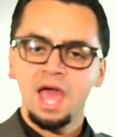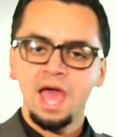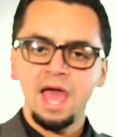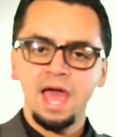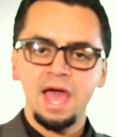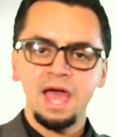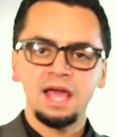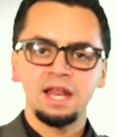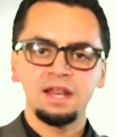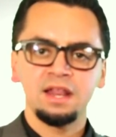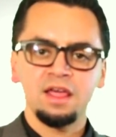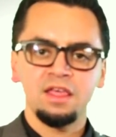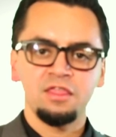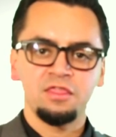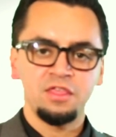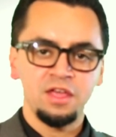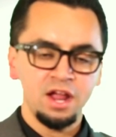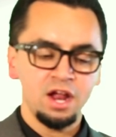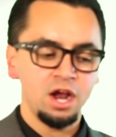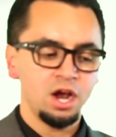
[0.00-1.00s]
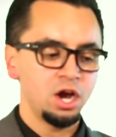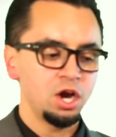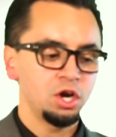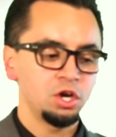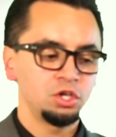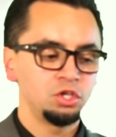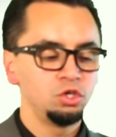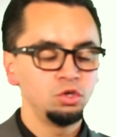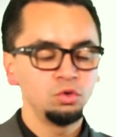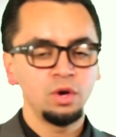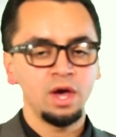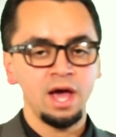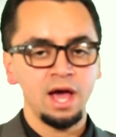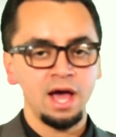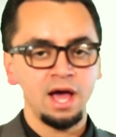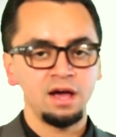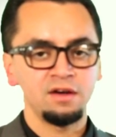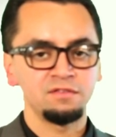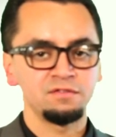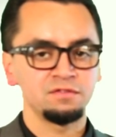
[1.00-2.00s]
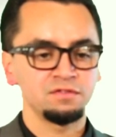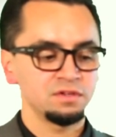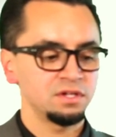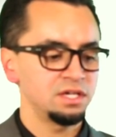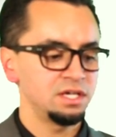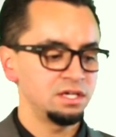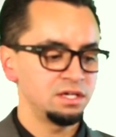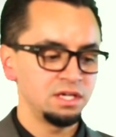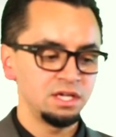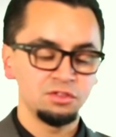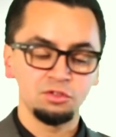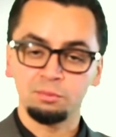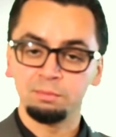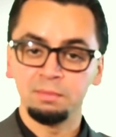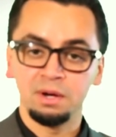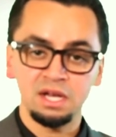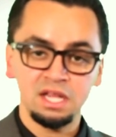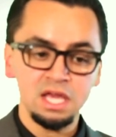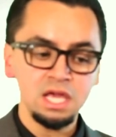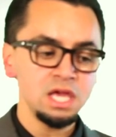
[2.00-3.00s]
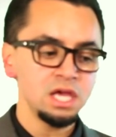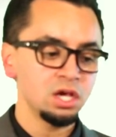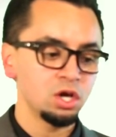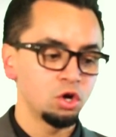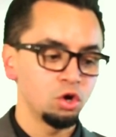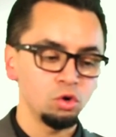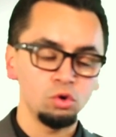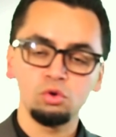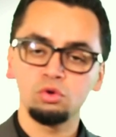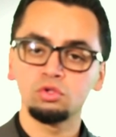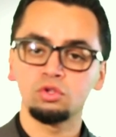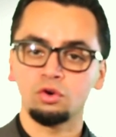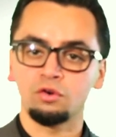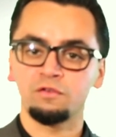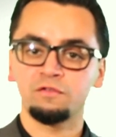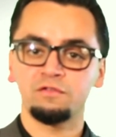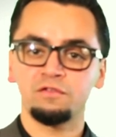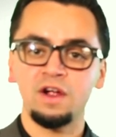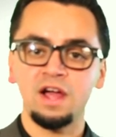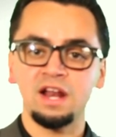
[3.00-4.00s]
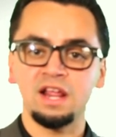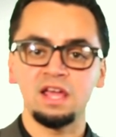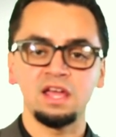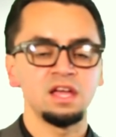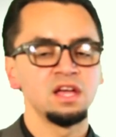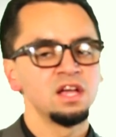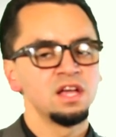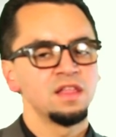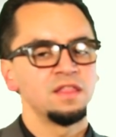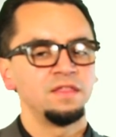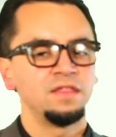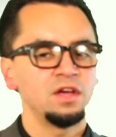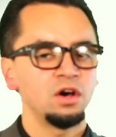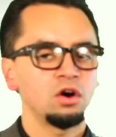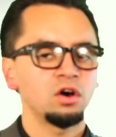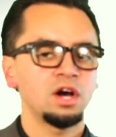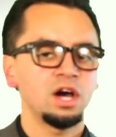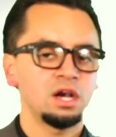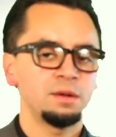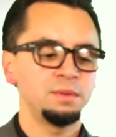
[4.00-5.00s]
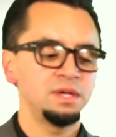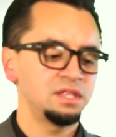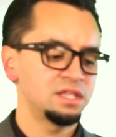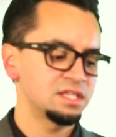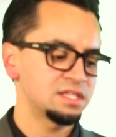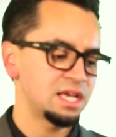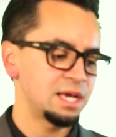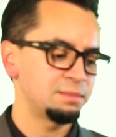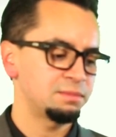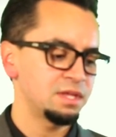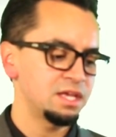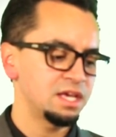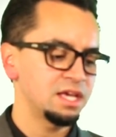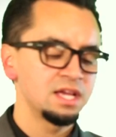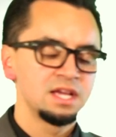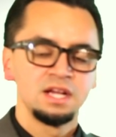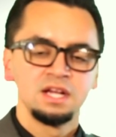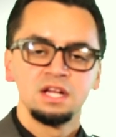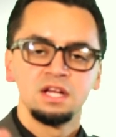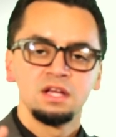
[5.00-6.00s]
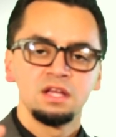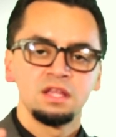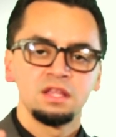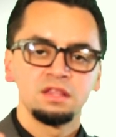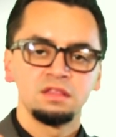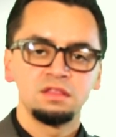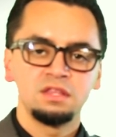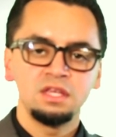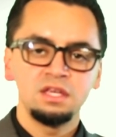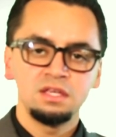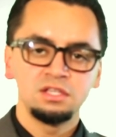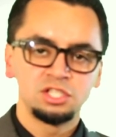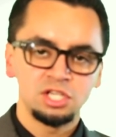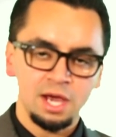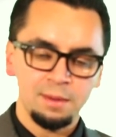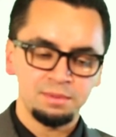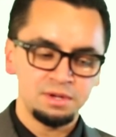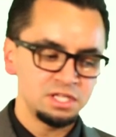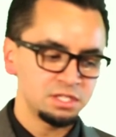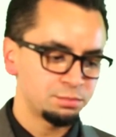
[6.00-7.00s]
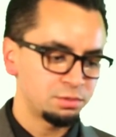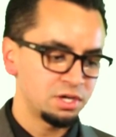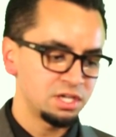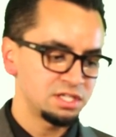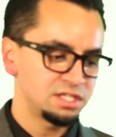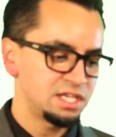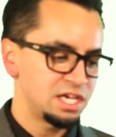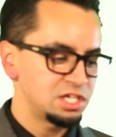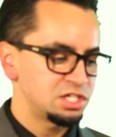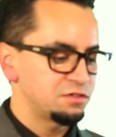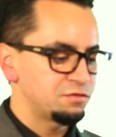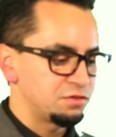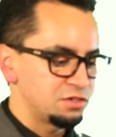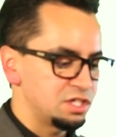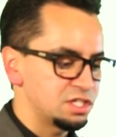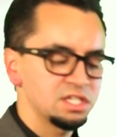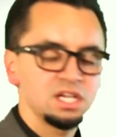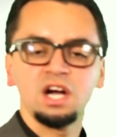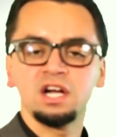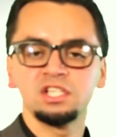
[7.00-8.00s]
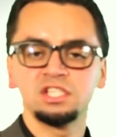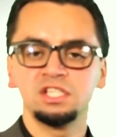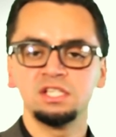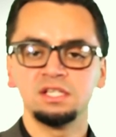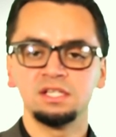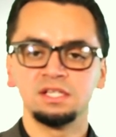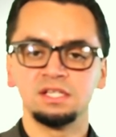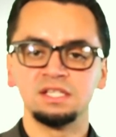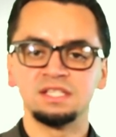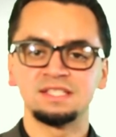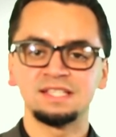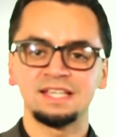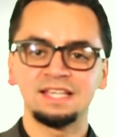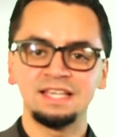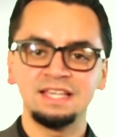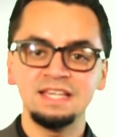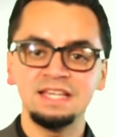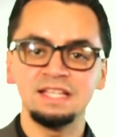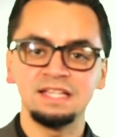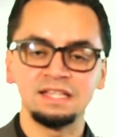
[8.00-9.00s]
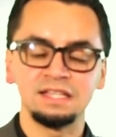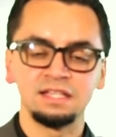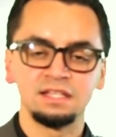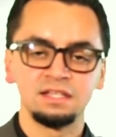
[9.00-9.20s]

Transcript: And there you have either money, gold, or Friday. They all kind of mean the same thing. The Japanese pronunciation for this kanji is kin.